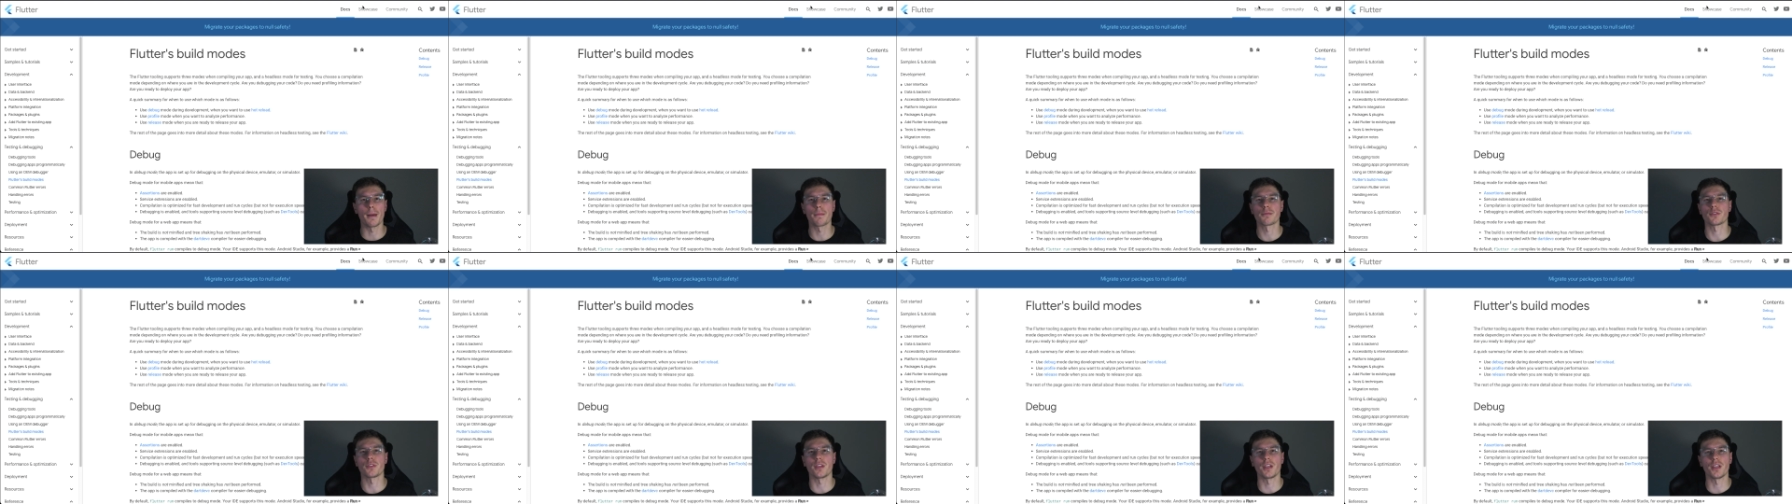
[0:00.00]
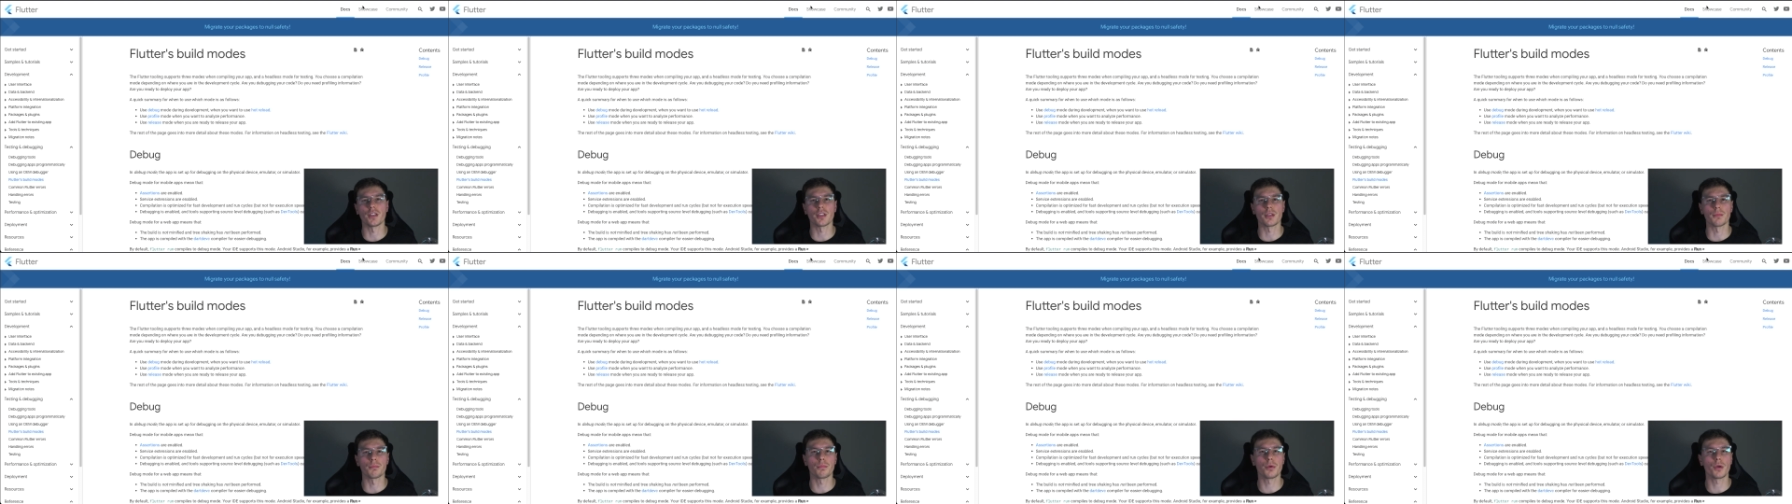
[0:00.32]
app so that
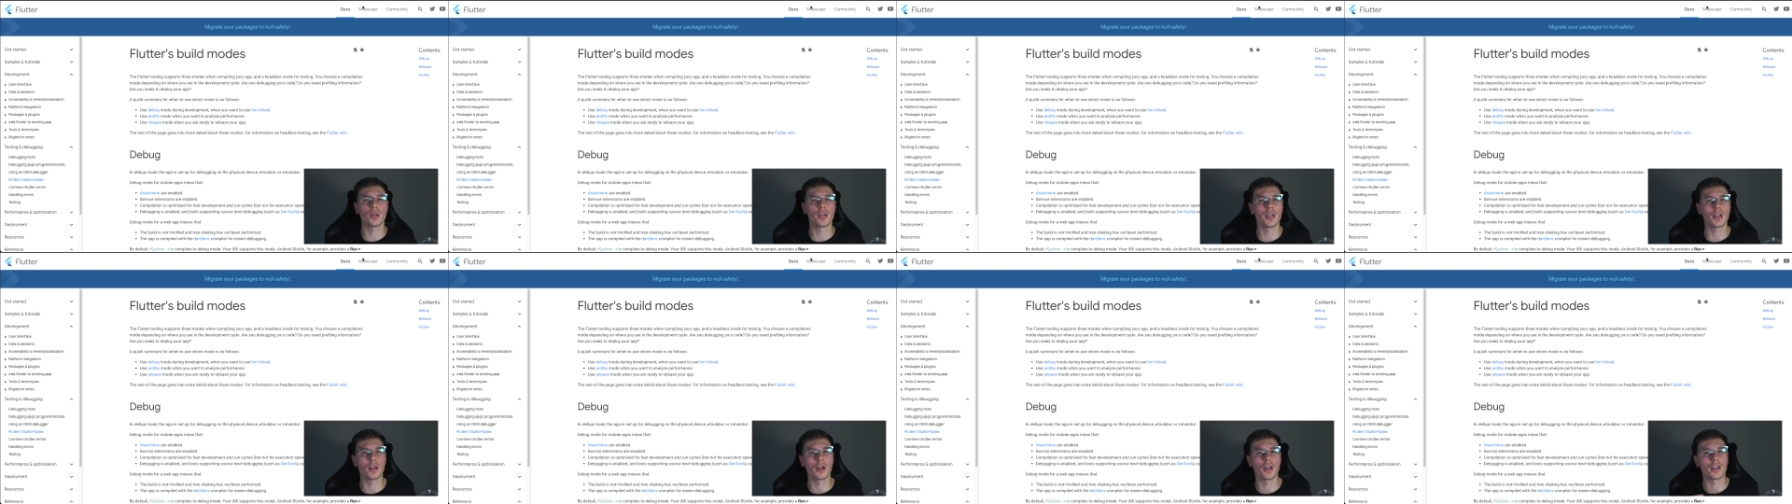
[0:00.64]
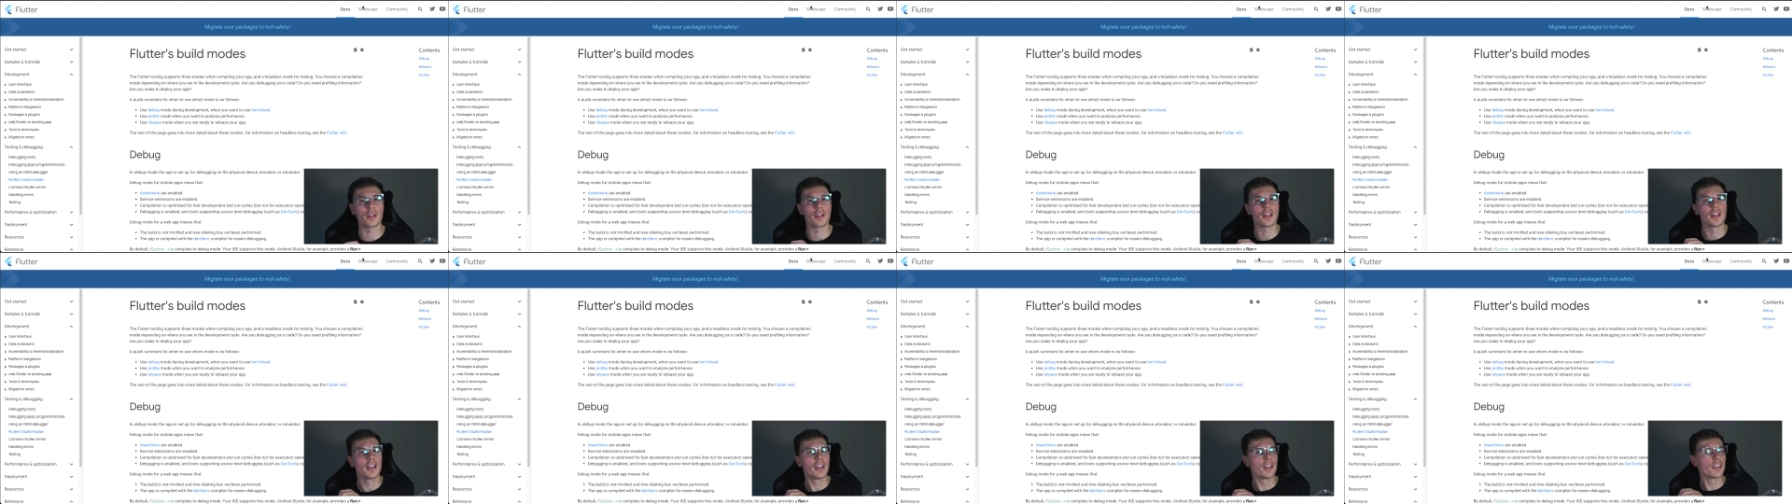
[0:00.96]
you can put it
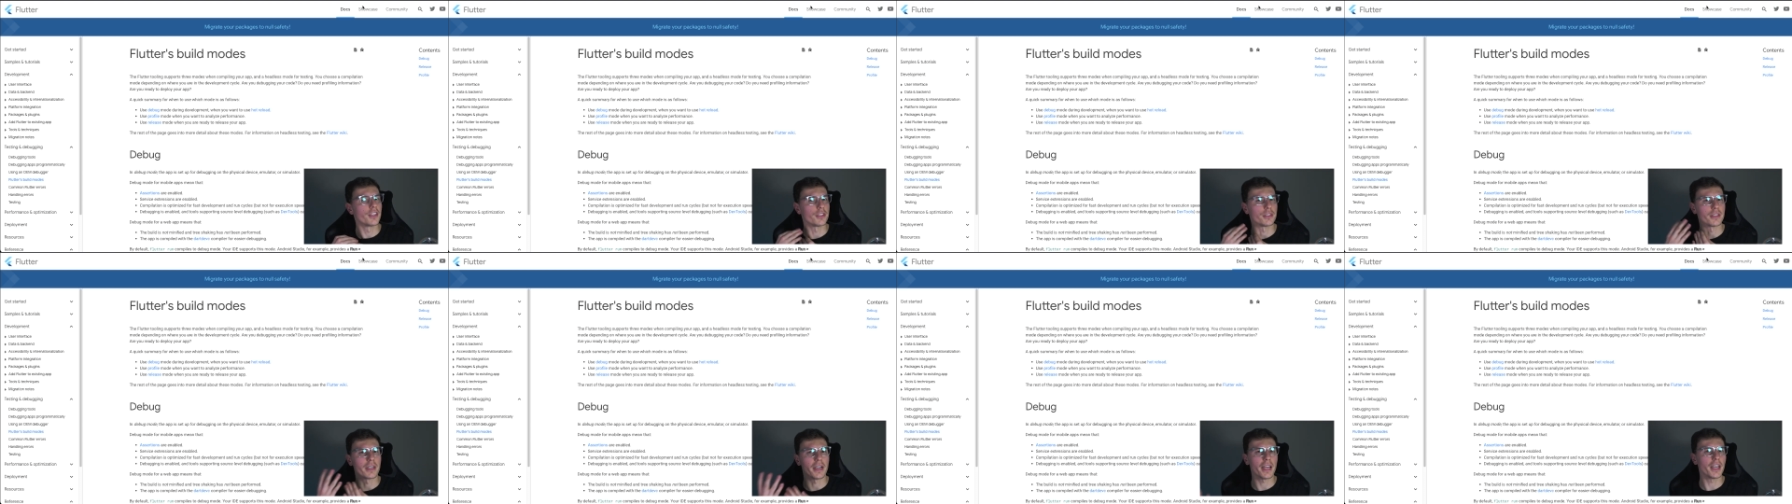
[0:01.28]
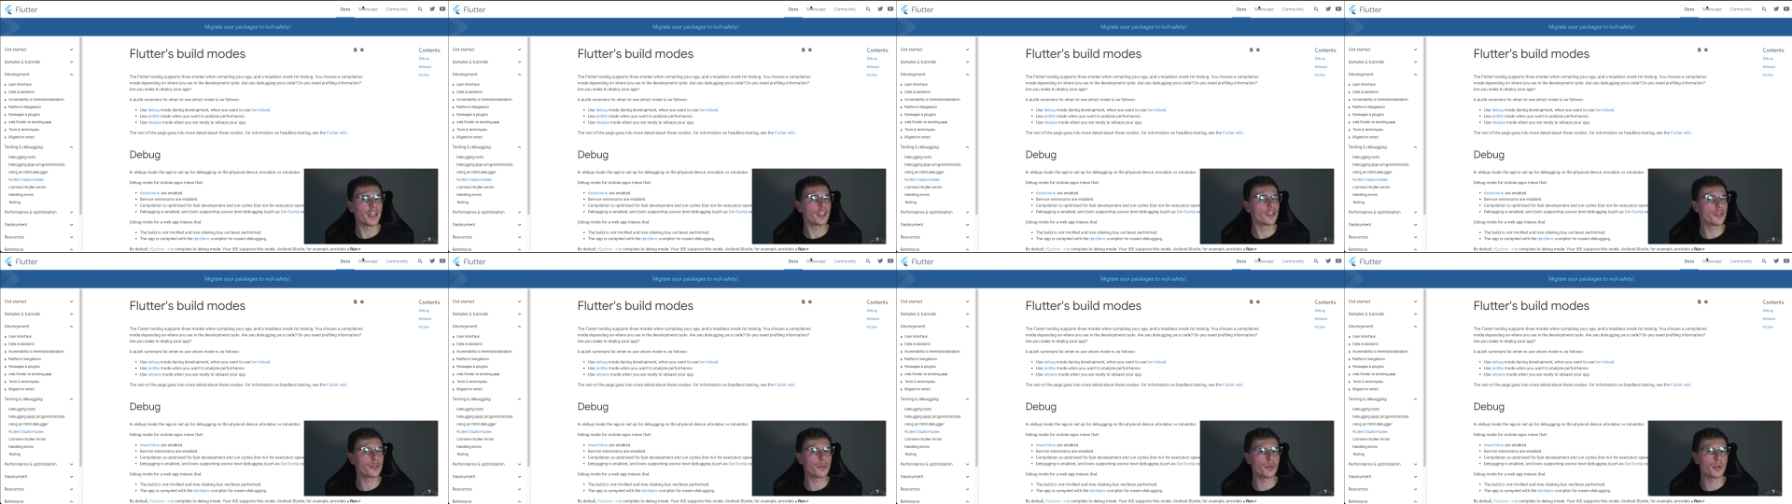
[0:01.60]
on your
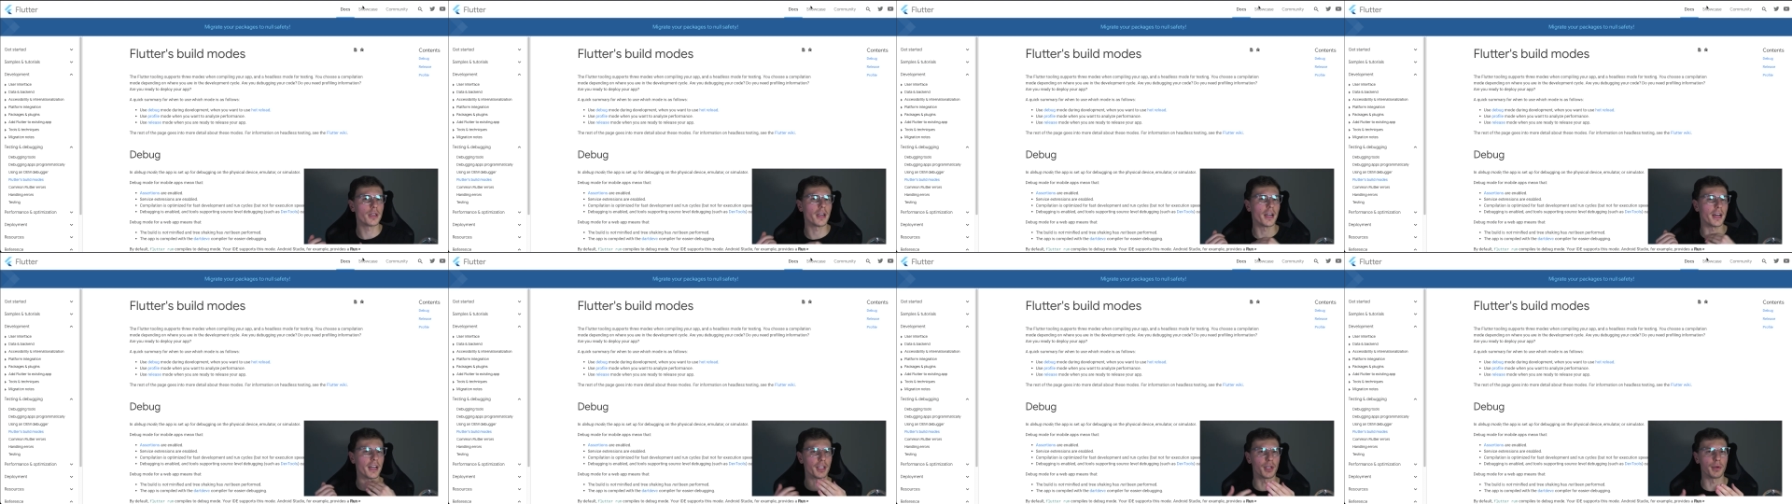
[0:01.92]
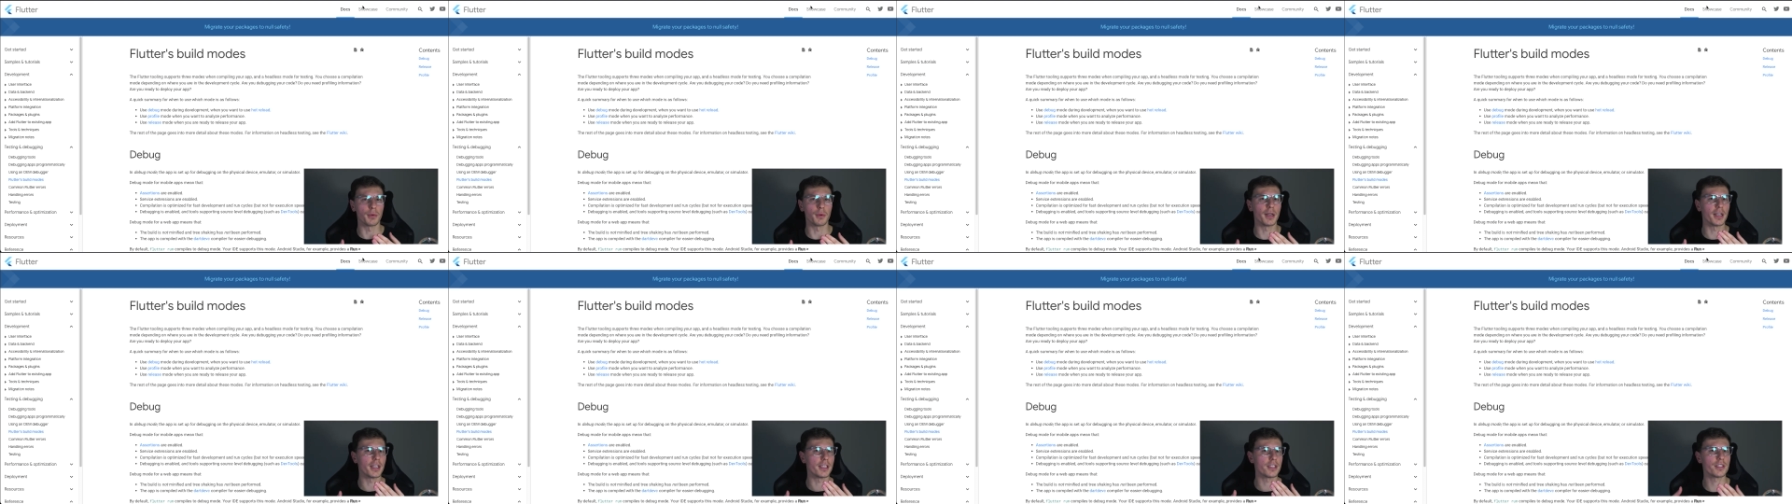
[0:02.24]
Android,
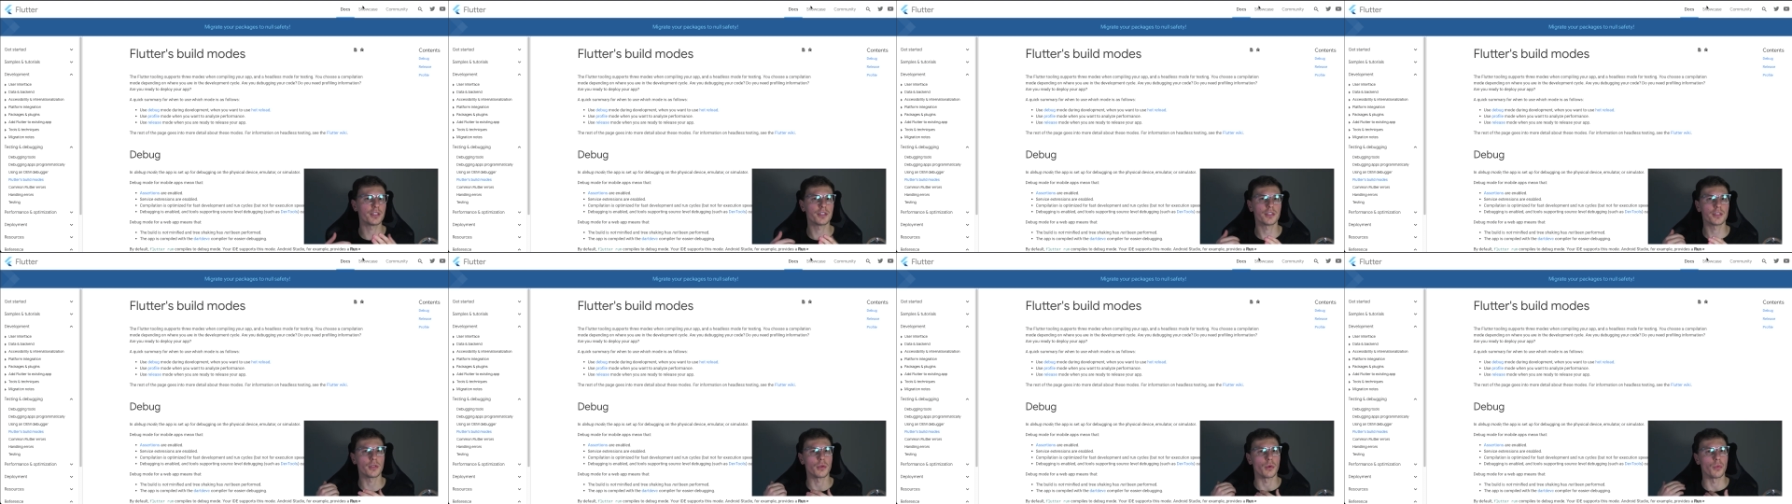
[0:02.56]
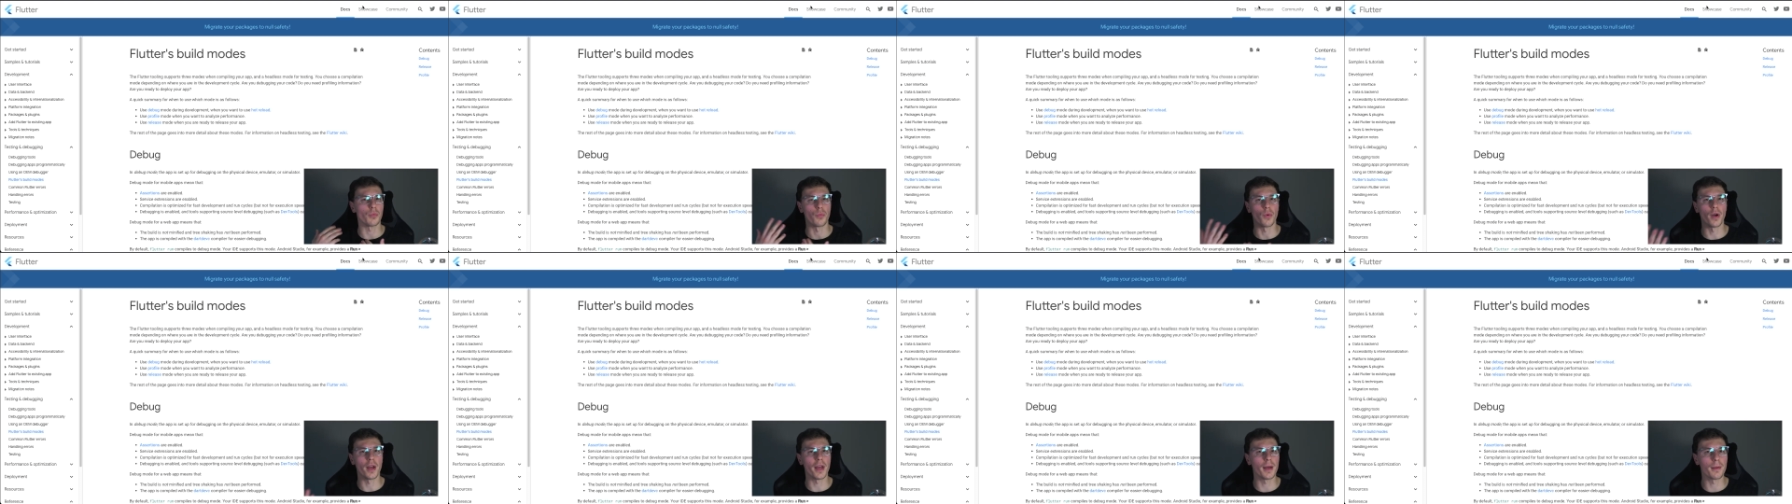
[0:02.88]
iOS,
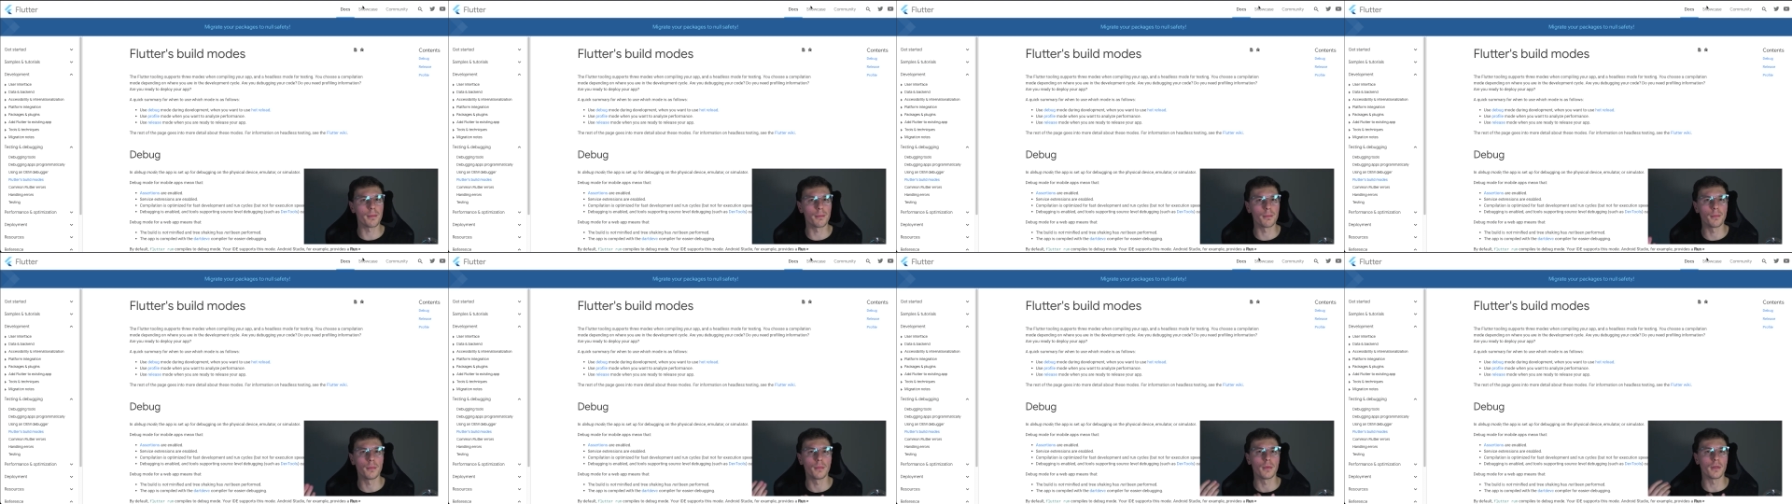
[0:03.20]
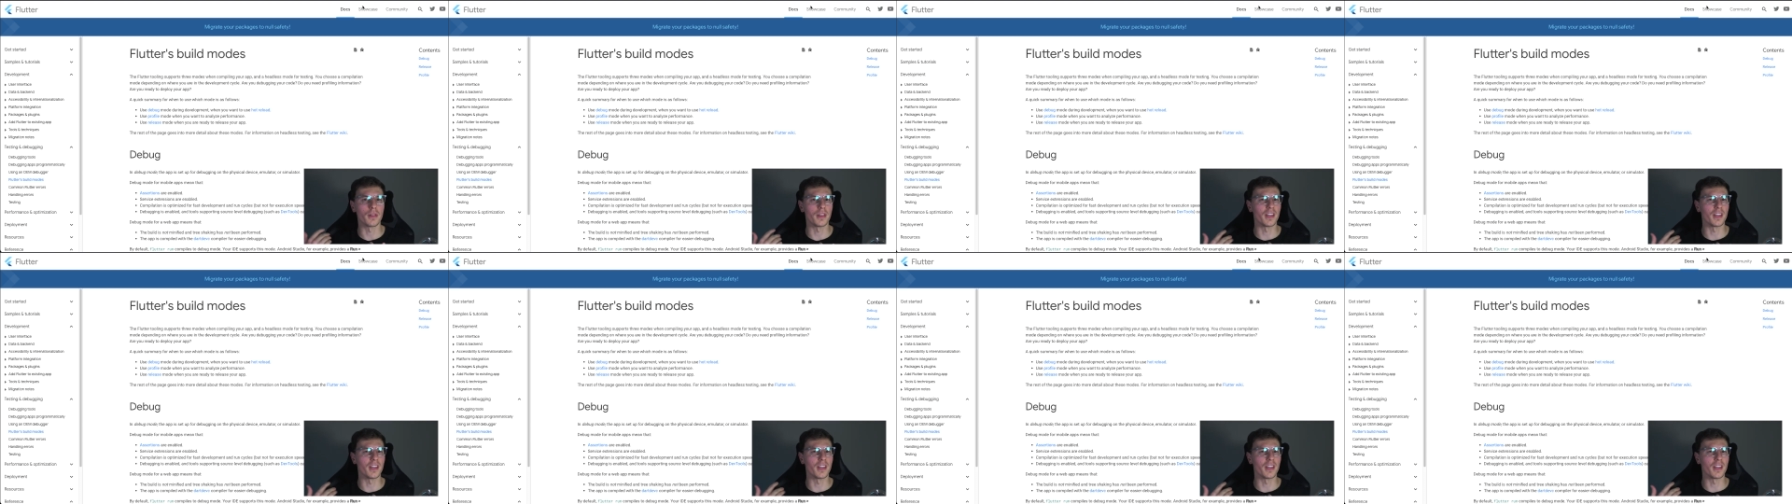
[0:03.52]
web,